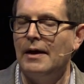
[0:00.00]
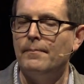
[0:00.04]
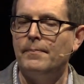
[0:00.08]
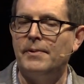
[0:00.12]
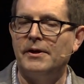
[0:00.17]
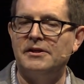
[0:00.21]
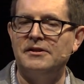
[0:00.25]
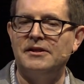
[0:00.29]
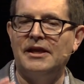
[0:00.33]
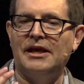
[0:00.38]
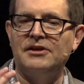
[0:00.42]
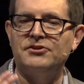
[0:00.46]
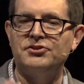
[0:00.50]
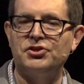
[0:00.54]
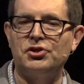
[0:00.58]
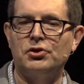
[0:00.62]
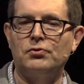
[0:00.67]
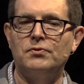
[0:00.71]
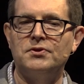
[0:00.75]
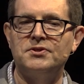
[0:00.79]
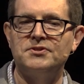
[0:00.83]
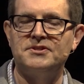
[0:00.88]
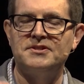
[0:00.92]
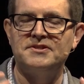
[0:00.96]
but
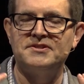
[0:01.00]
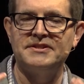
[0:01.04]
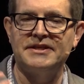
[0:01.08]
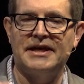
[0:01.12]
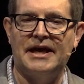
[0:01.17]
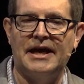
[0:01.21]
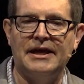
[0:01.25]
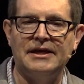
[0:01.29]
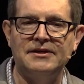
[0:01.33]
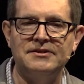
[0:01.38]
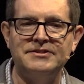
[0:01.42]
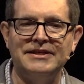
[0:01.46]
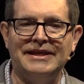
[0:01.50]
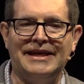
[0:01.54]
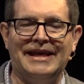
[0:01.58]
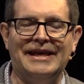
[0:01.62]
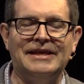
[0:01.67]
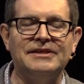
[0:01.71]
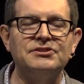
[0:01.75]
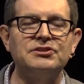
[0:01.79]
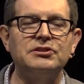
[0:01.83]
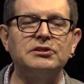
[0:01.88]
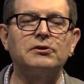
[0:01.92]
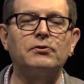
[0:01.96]
nature was designed to
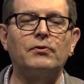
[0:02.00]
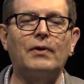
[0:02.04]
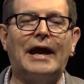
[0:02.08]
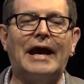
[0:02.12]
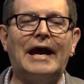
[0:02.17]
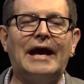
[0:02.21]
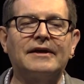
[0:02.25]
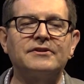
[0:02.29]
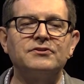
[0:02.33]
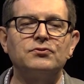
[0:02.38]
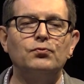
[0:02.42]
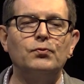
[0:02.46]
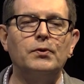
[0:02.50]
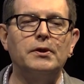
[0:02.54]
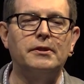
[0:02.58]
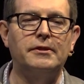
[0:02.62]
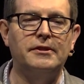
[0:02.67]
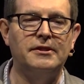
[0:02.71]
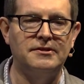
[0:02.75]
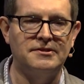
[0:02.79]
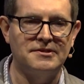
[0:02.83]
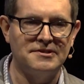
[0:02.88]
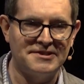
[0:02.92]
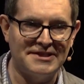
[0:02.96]
interact with
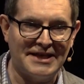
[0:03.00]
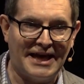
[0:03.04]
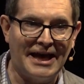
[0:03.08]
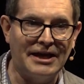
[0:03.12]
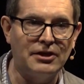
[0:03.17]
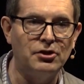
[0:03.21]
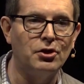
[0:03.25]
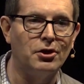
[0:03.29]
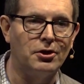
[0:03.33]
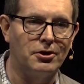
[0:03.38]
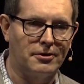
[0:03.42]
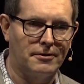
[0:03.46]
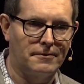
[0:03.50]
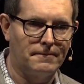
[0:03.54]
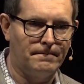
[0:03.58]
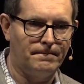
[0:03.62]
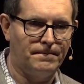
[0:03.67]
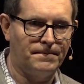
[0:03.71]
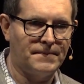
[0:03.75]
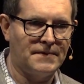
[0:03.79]
the designer.